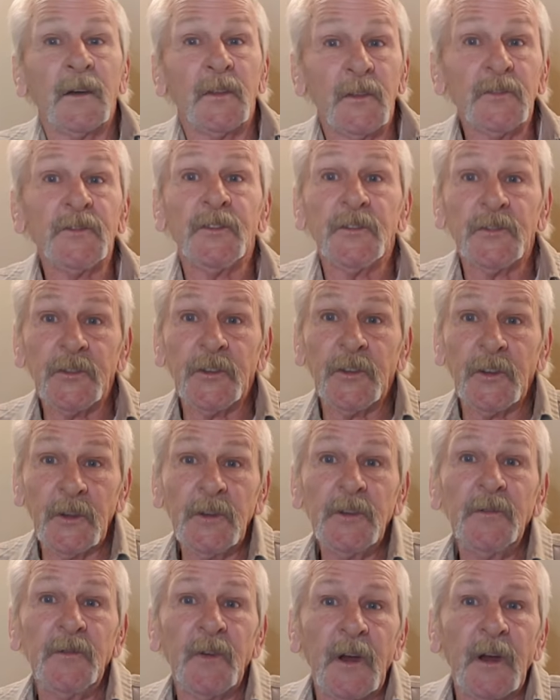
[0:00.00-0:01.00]
Hi, this is
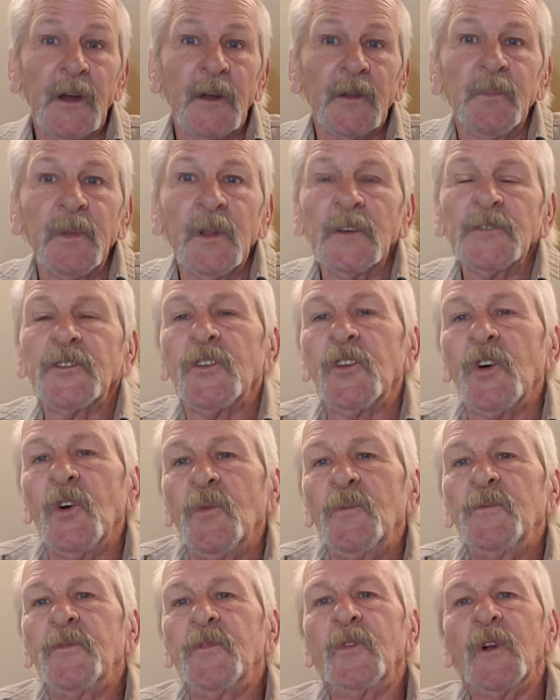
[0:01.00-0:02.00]
Steve at
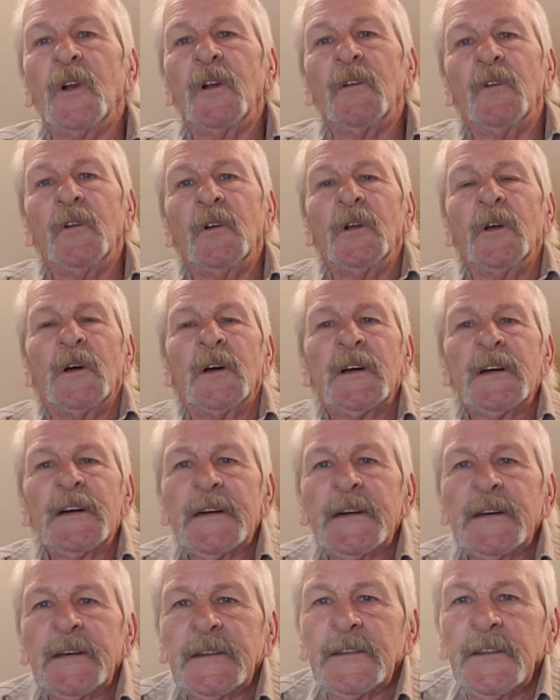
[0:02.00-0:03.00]

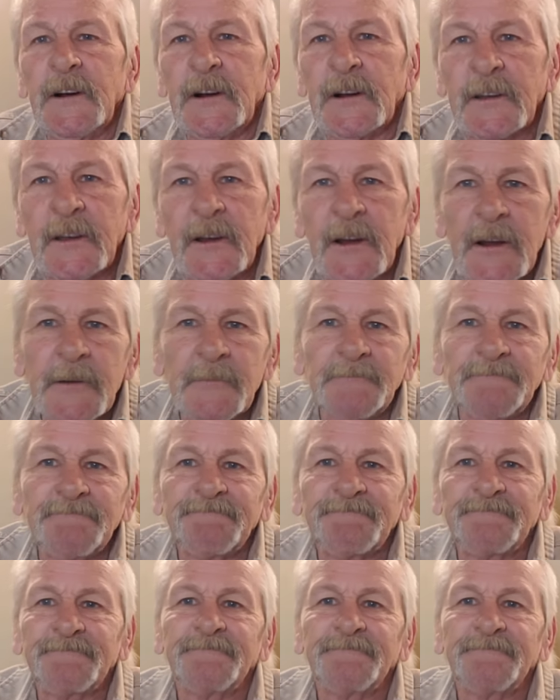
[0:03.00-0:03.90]
blessedhopeforever.com.